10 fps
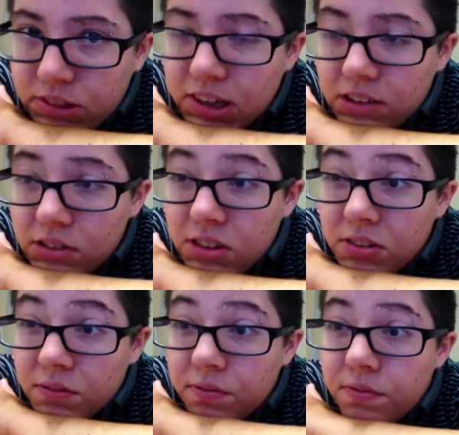I don't know.
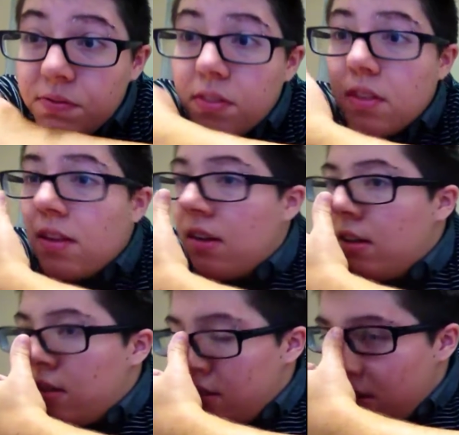
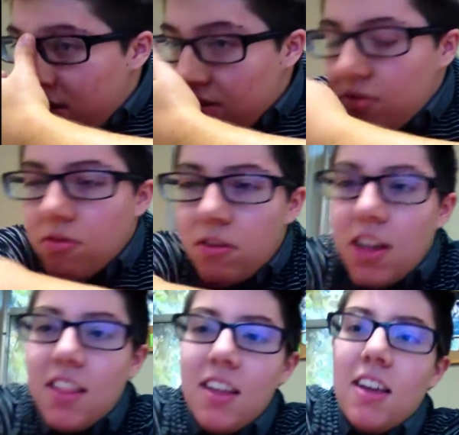So I
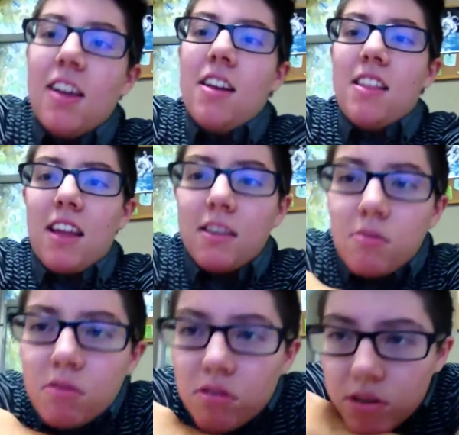think kind of that's
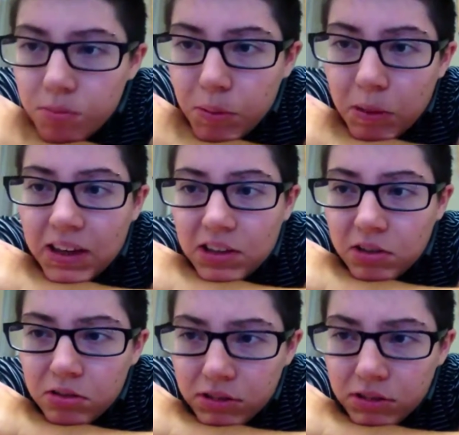what's holding me back too,